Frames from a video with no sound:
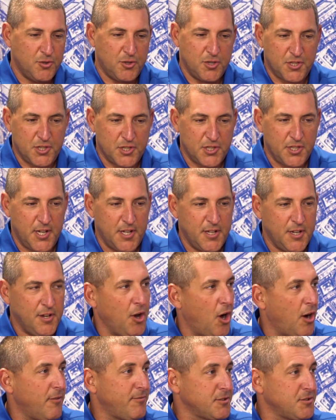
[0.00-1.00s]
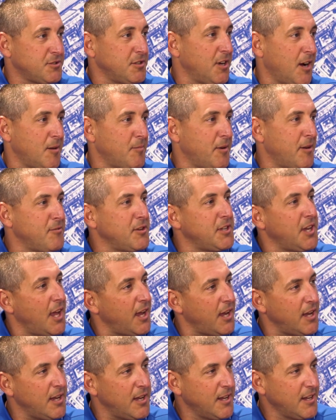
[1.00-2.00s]
just sit in an office job every
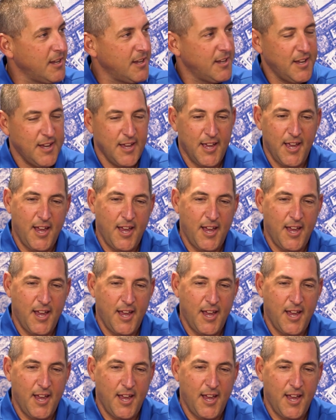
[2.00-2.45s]
day. Yep.